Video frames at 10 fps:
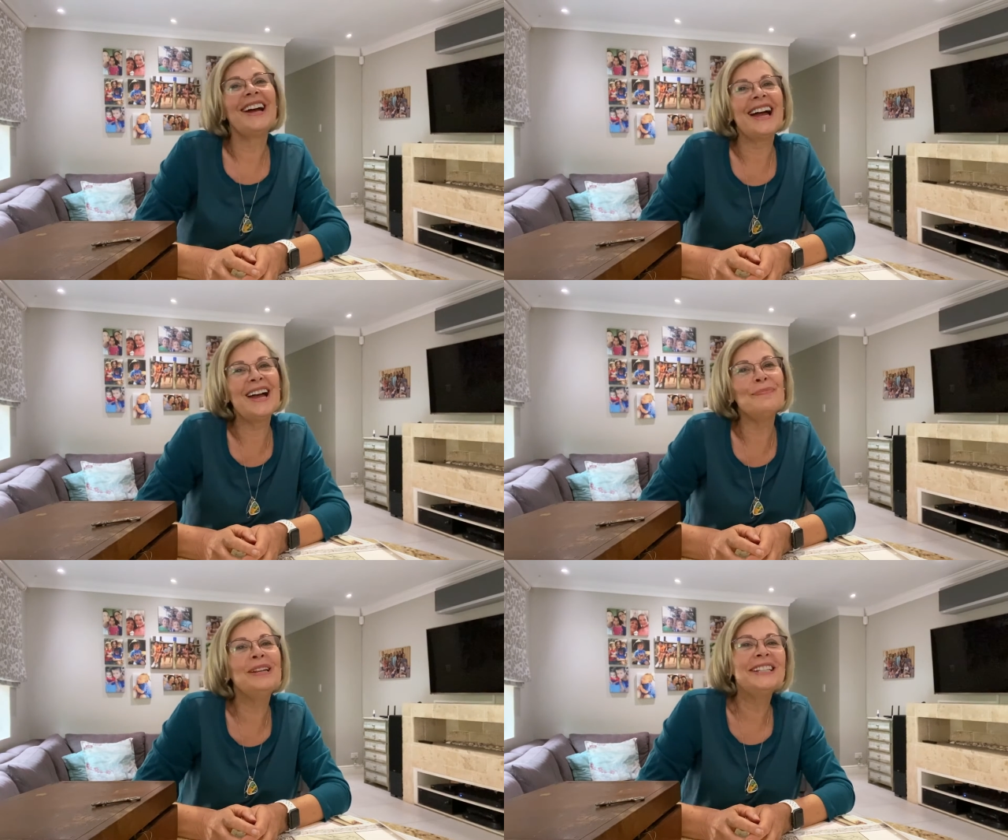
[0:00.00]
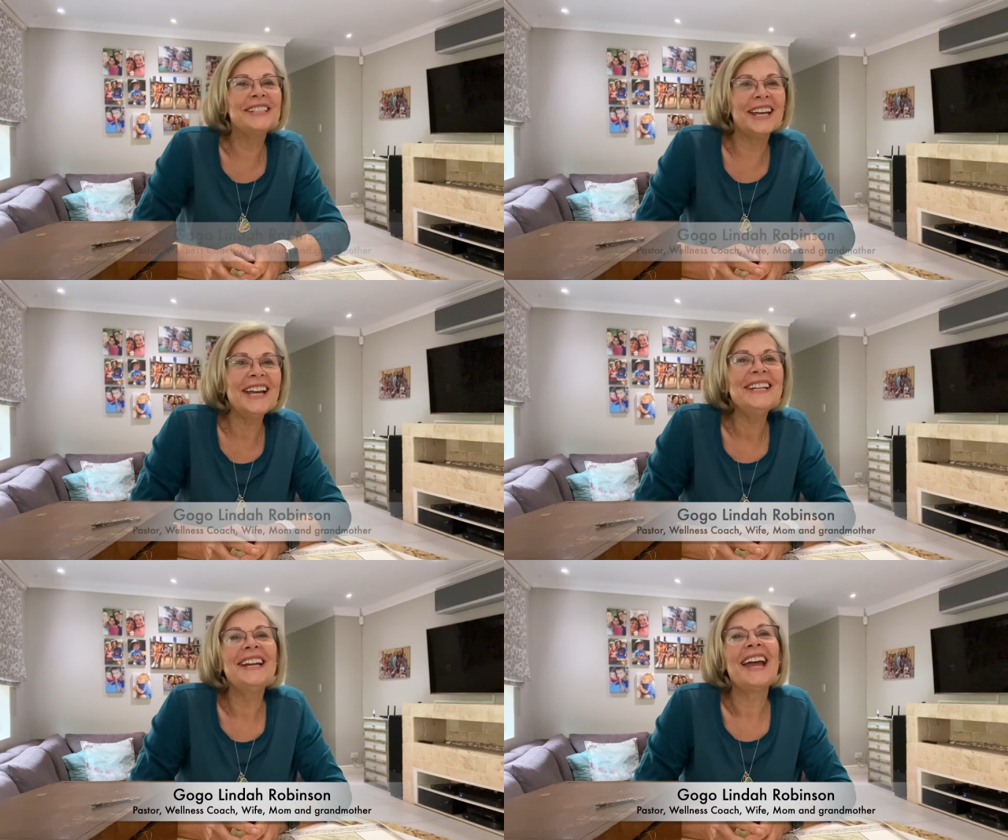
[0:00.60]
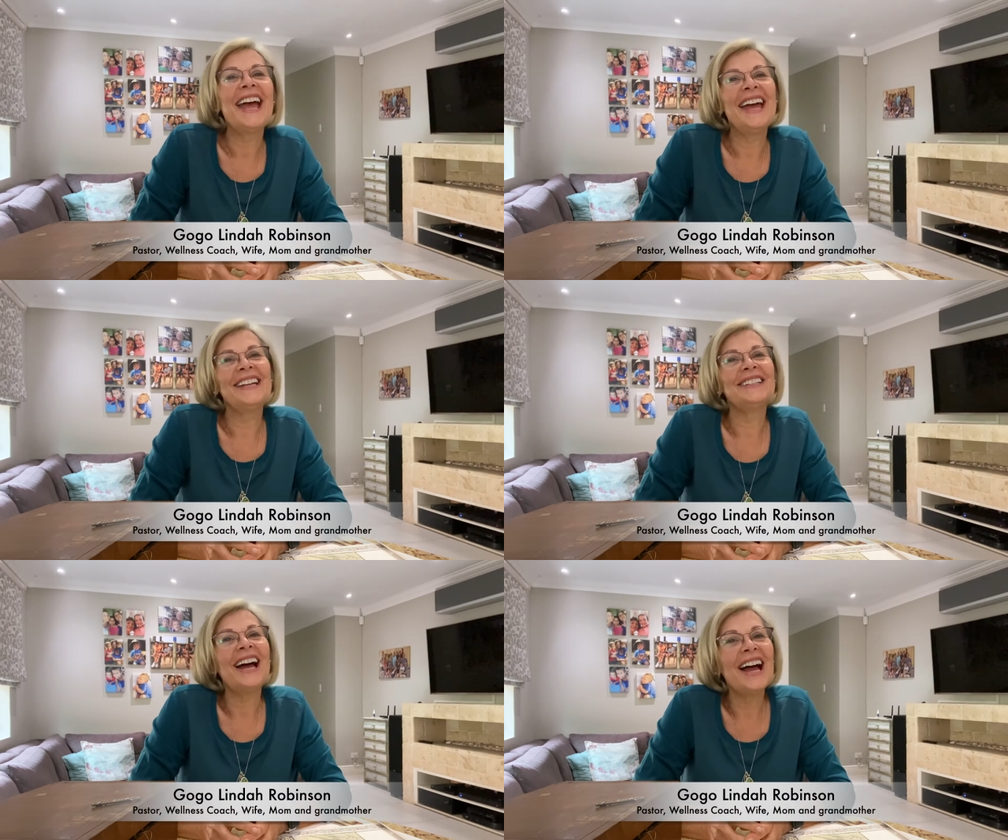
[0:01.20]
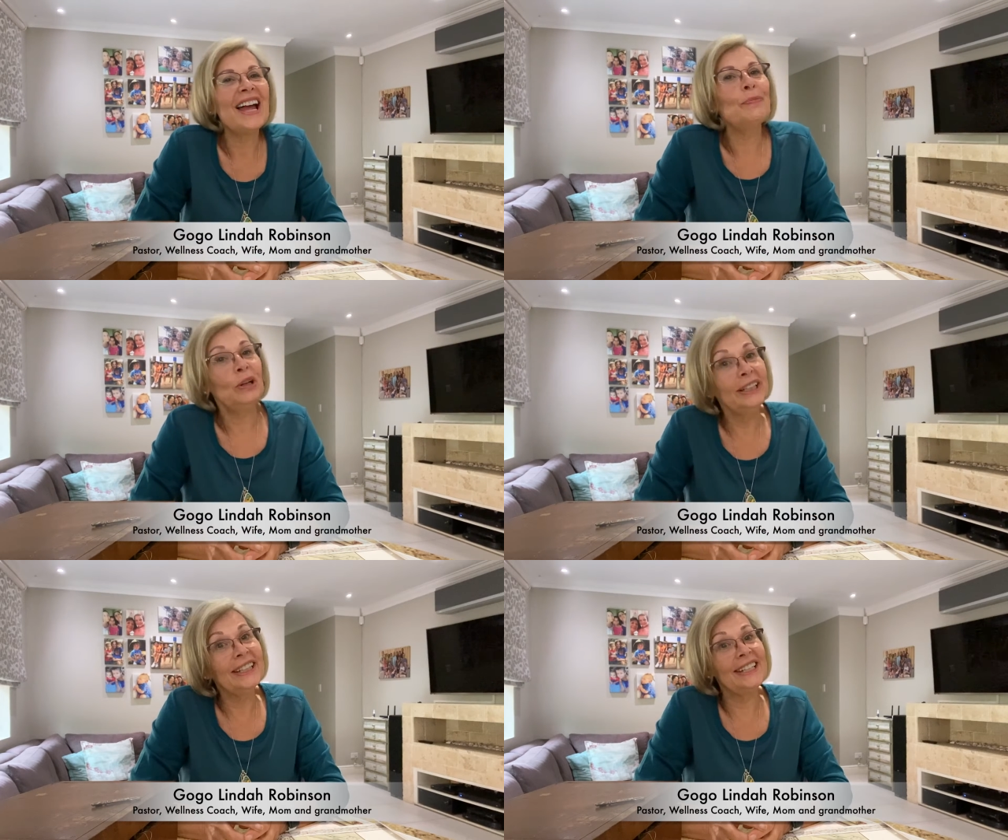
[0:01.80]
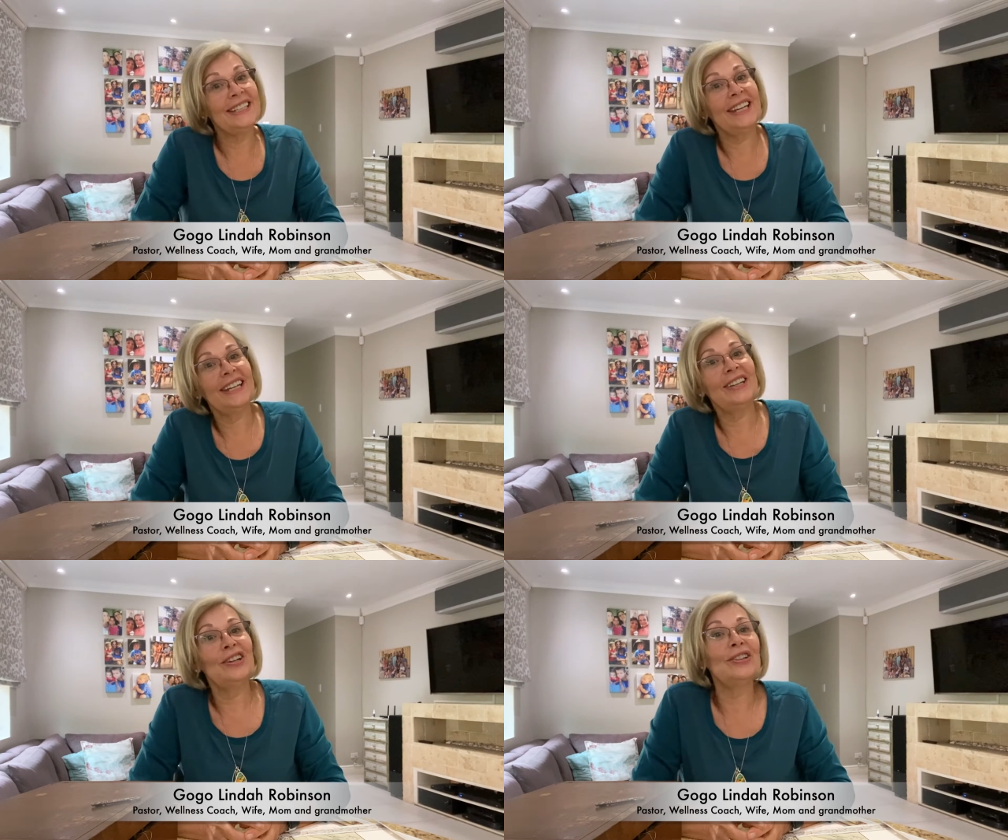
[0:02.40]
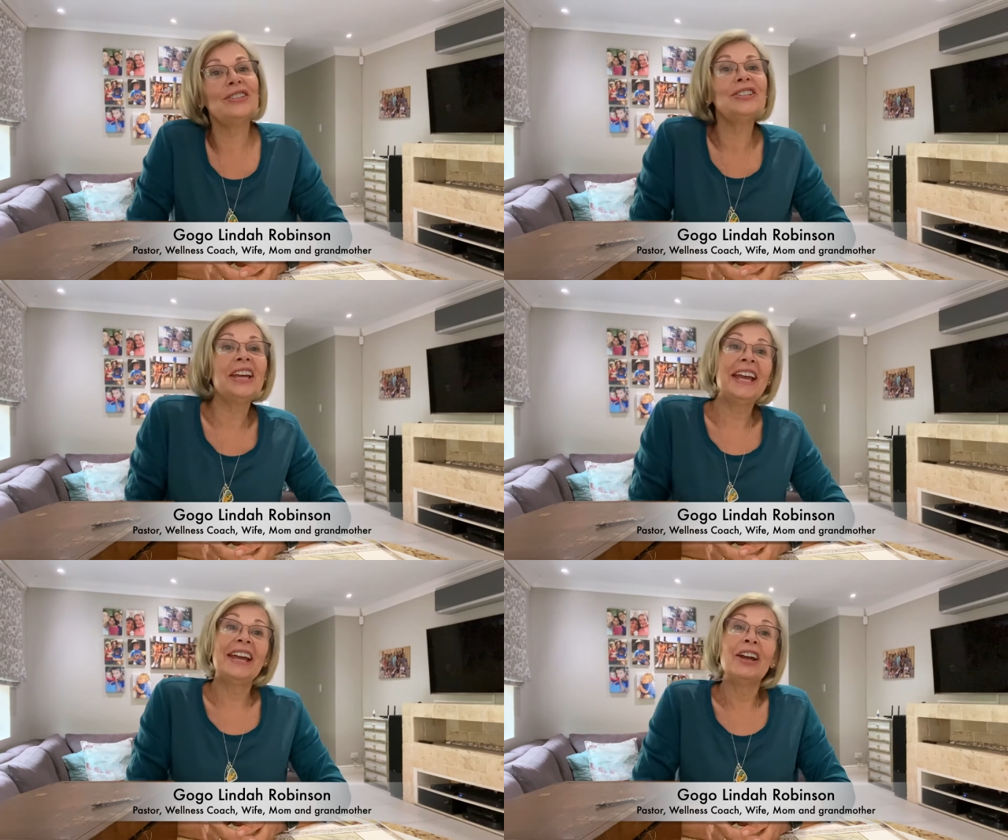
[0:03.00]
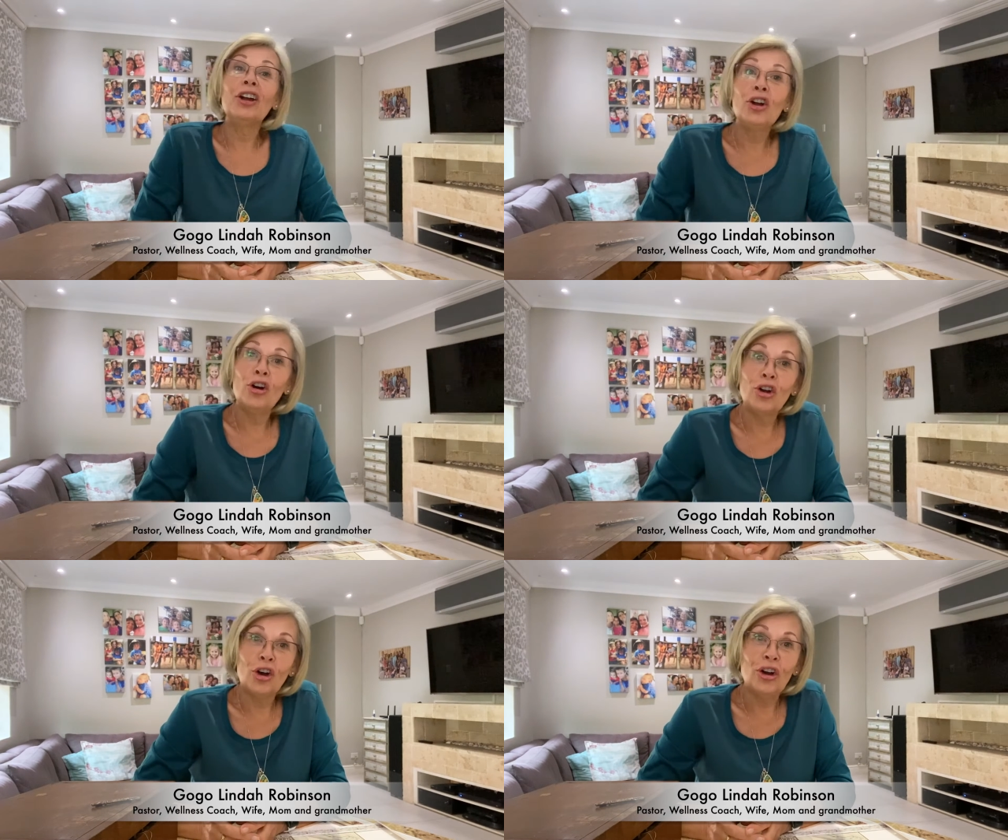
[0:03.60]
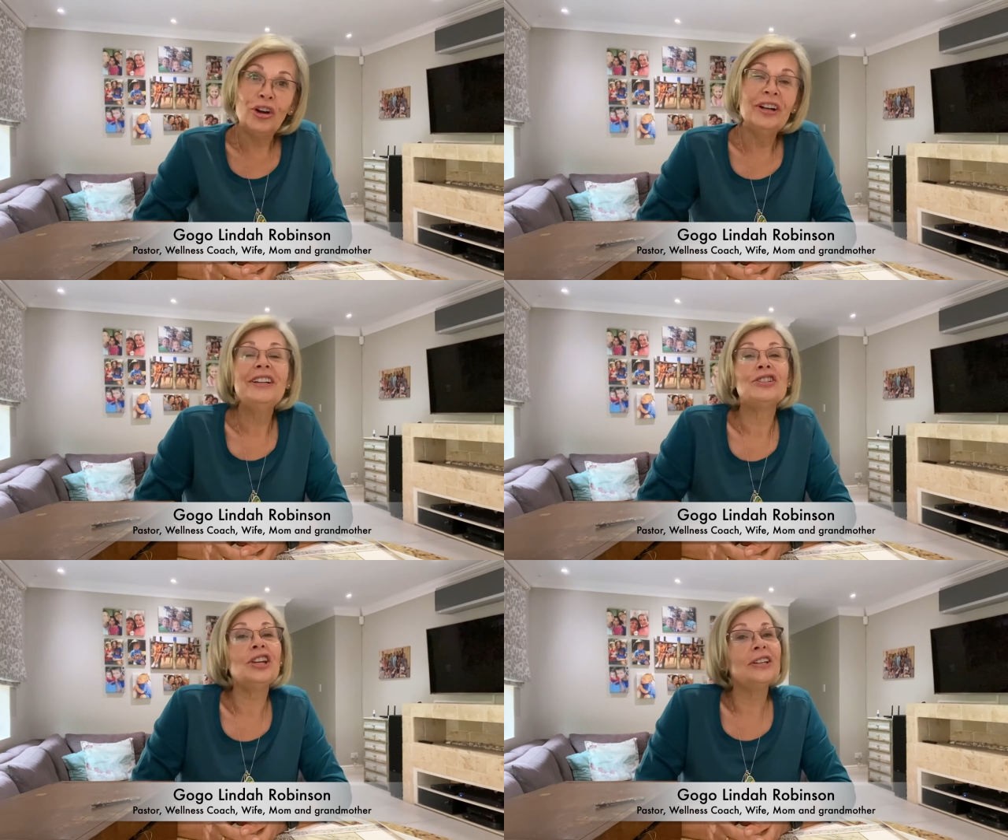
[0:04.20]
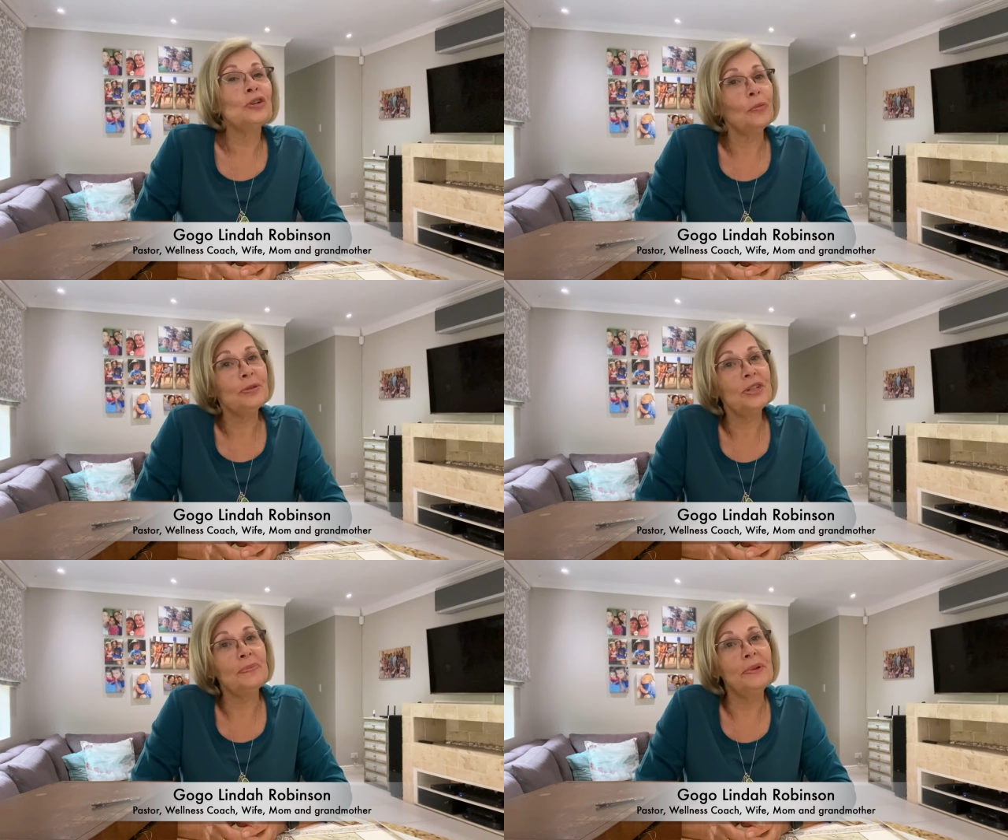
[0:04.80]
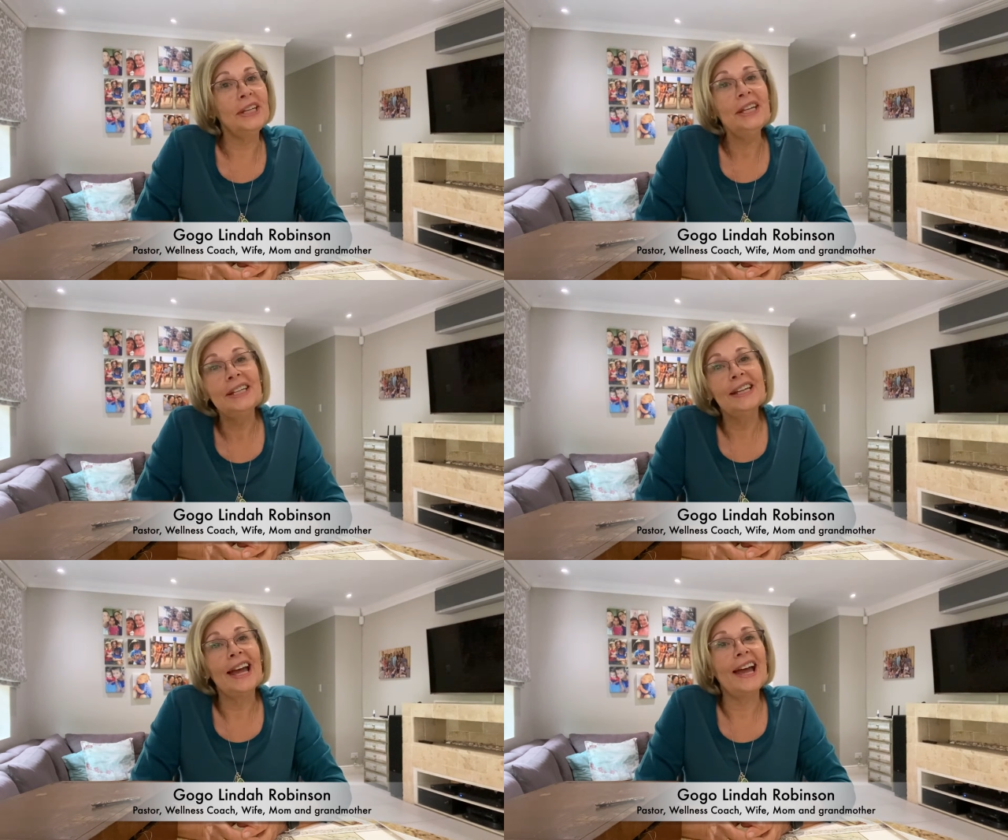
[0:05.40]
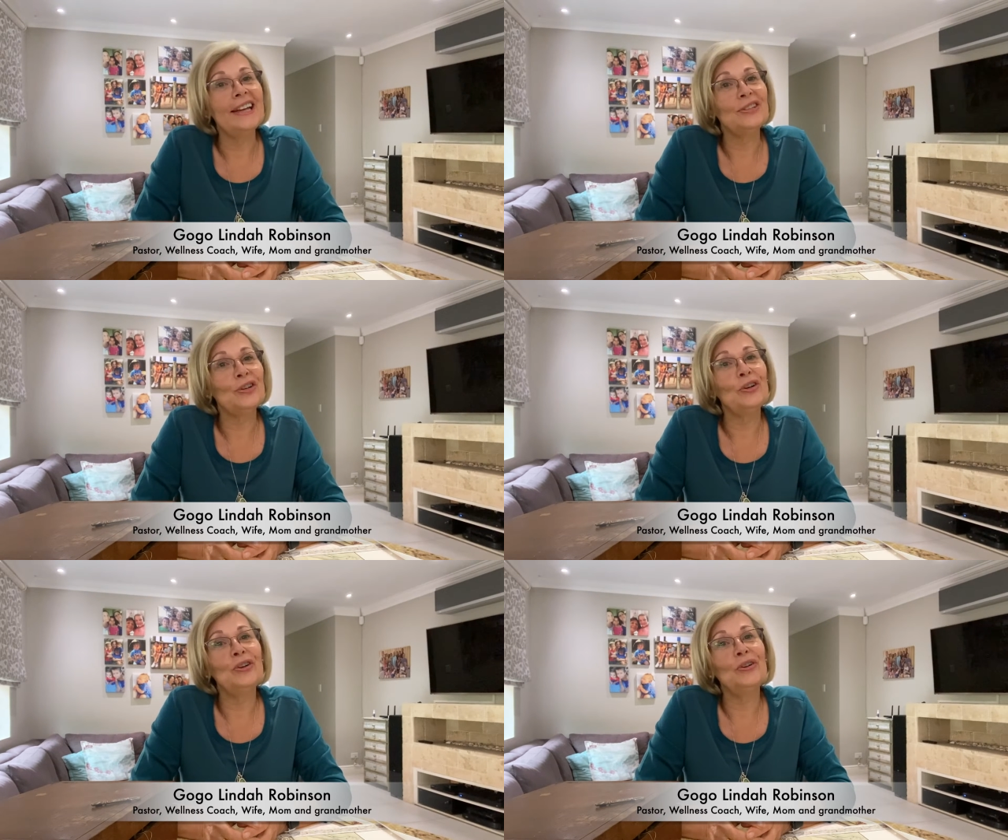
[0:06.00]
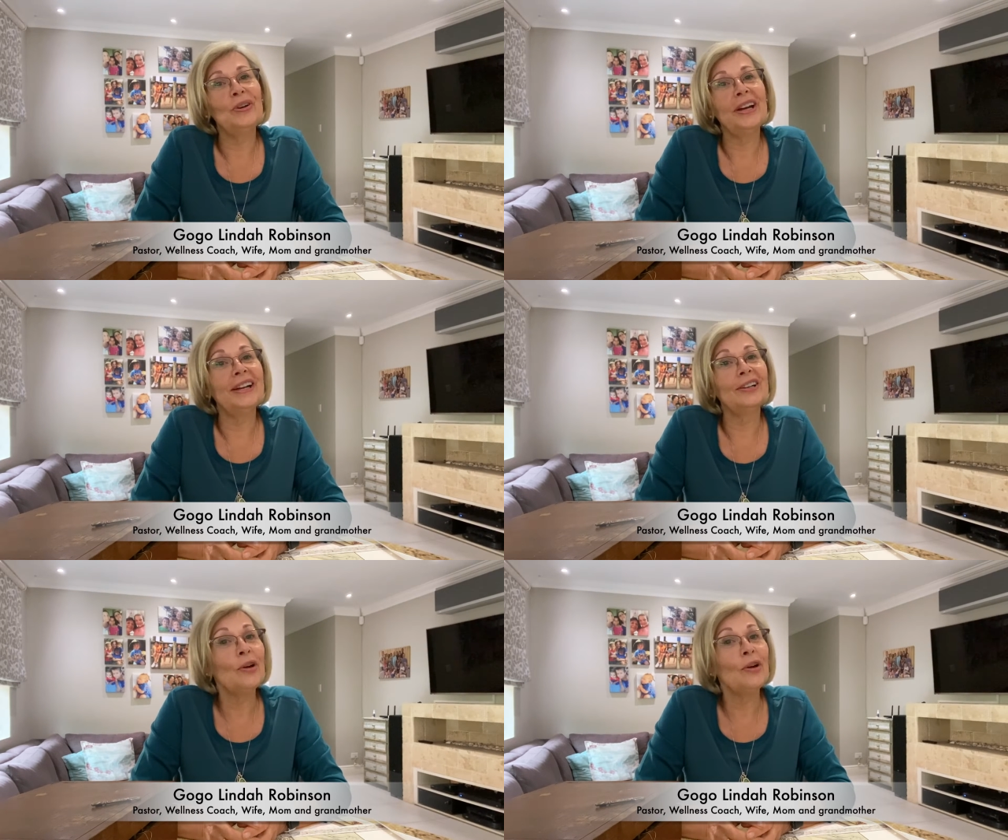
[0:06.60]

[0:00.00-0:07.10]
I'm Linda and I am Nkateka's gogo. She adopted me as her